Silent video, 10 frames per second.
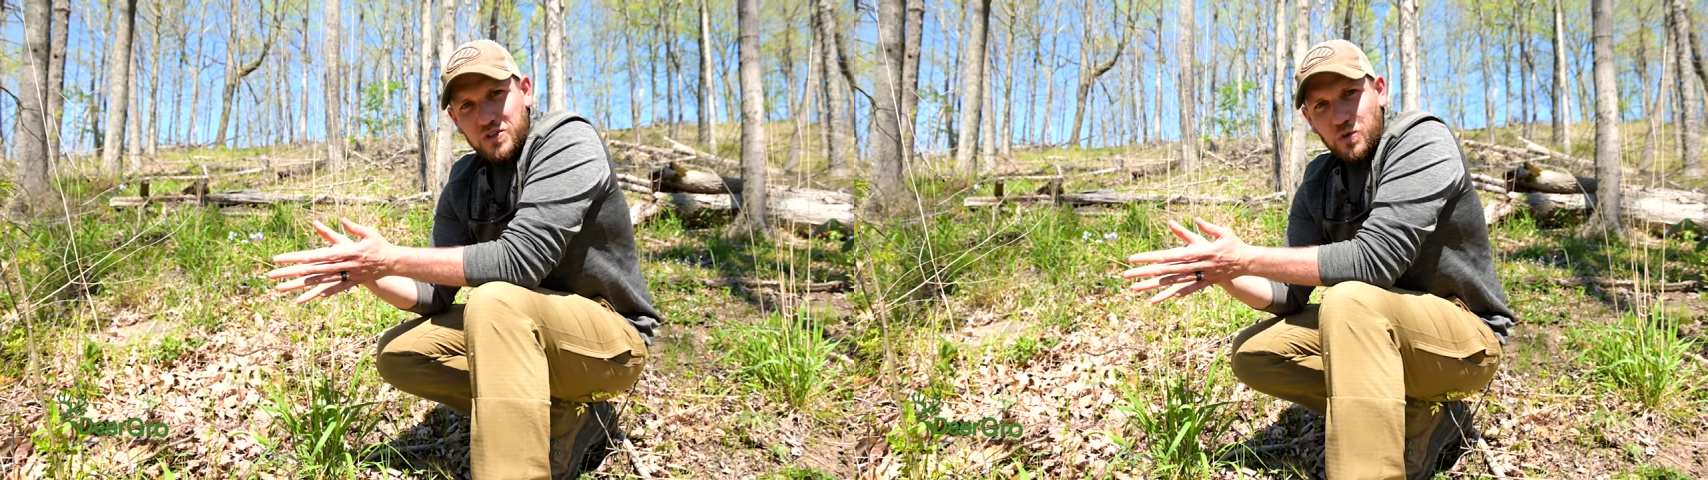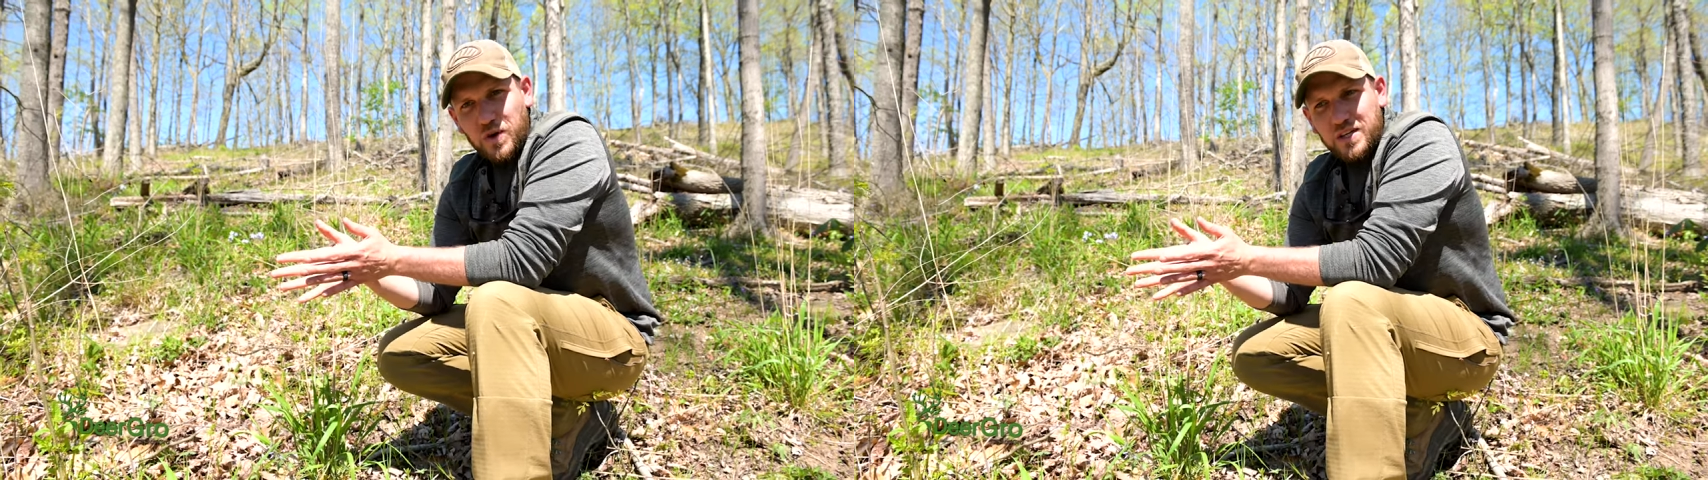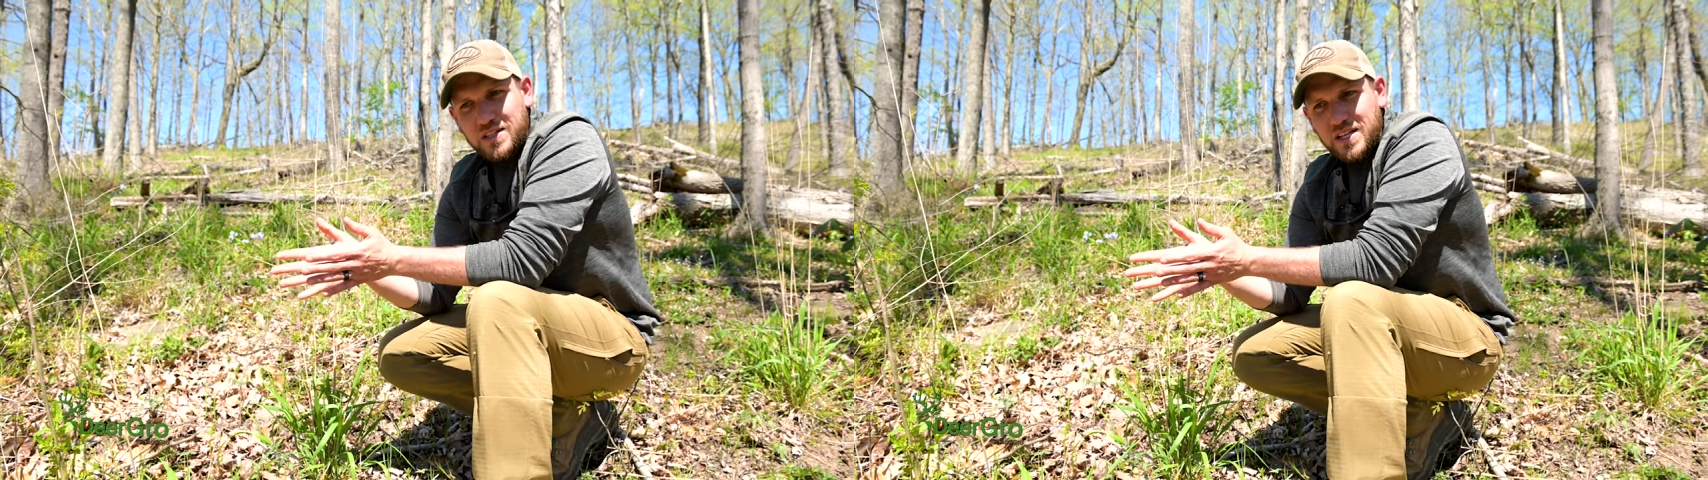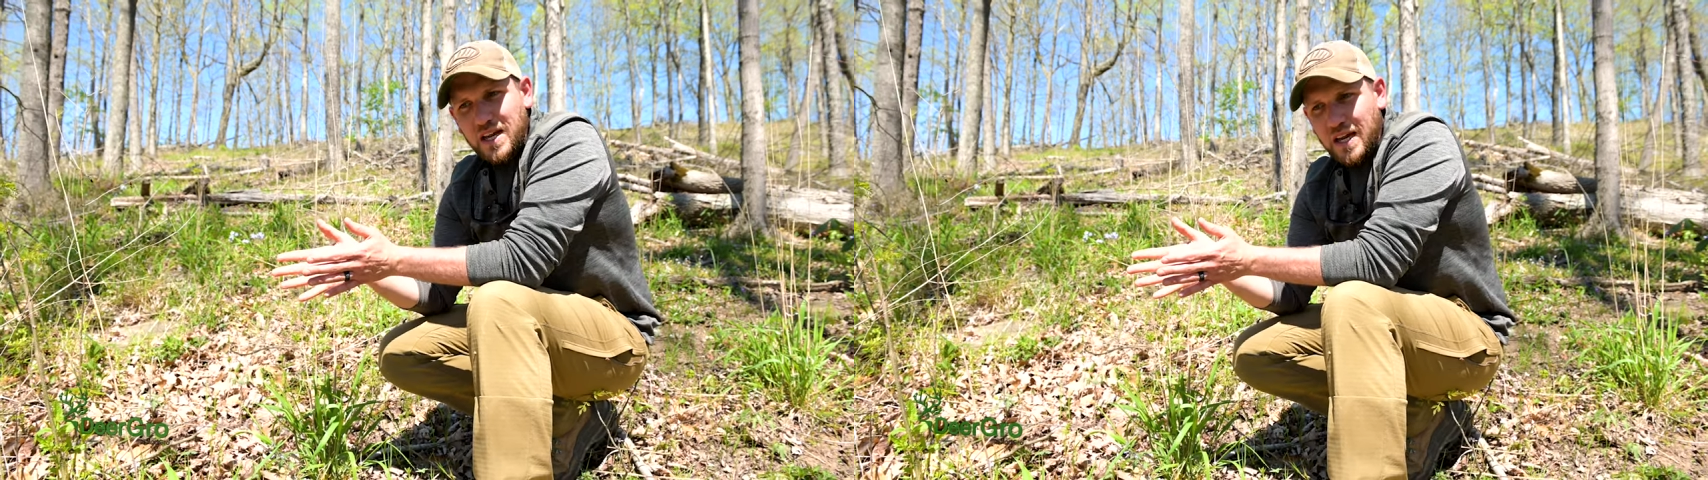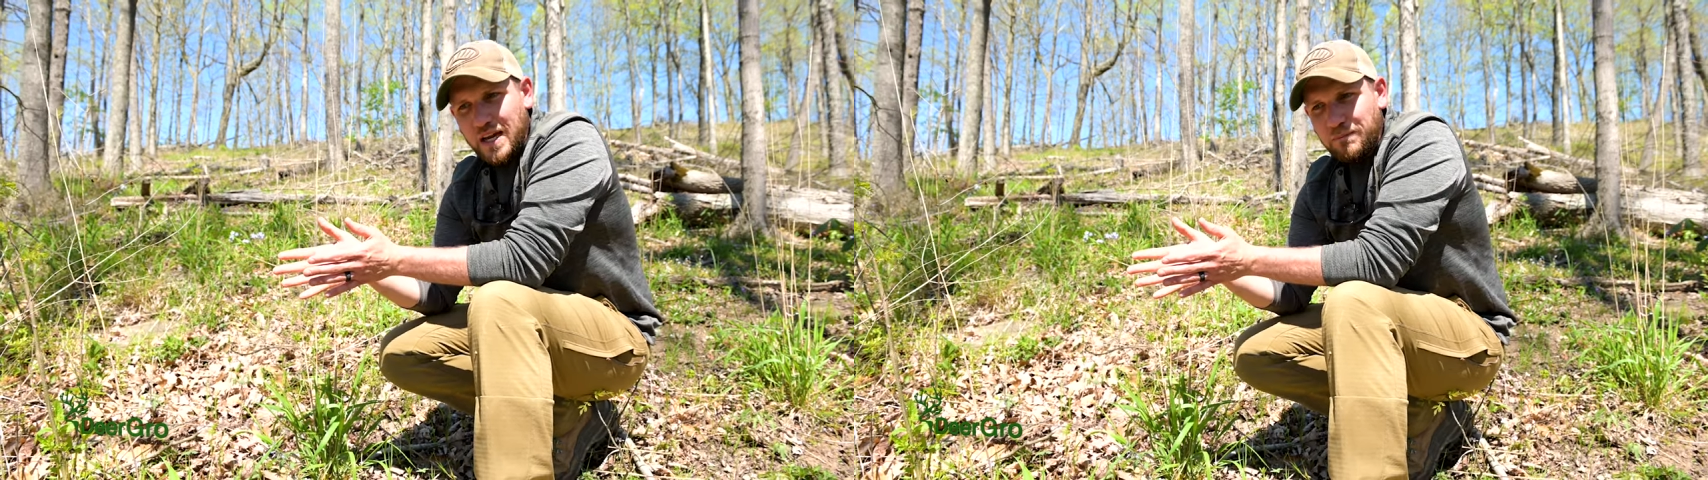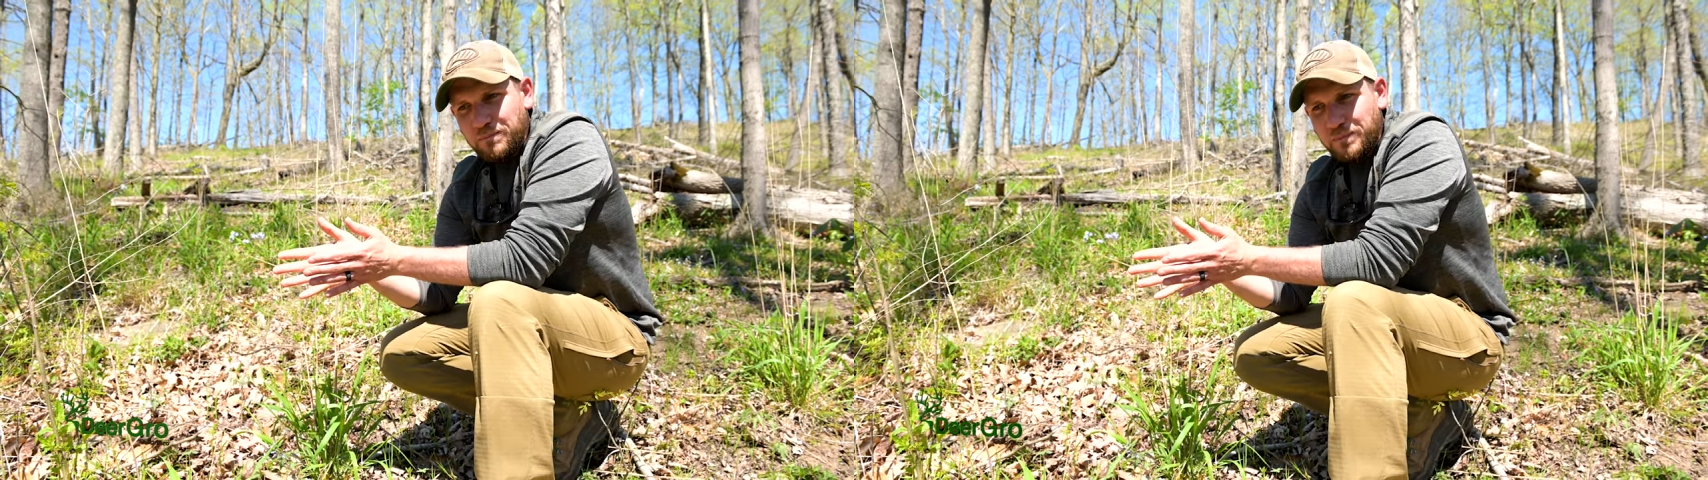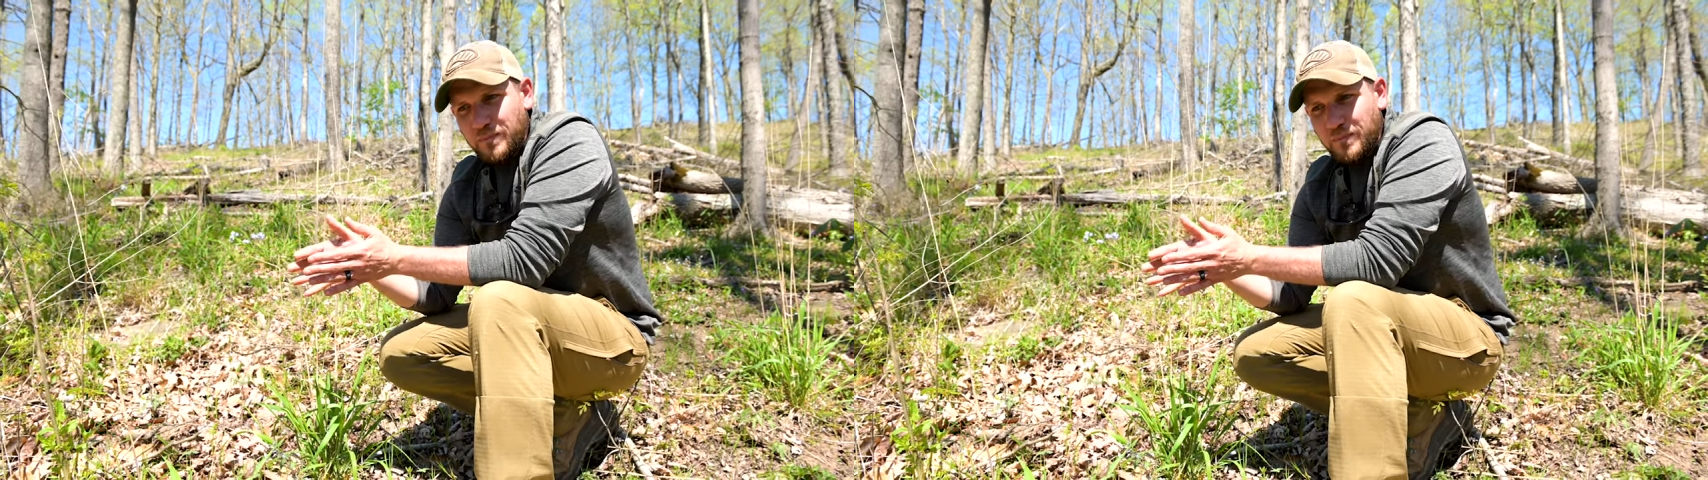is going to see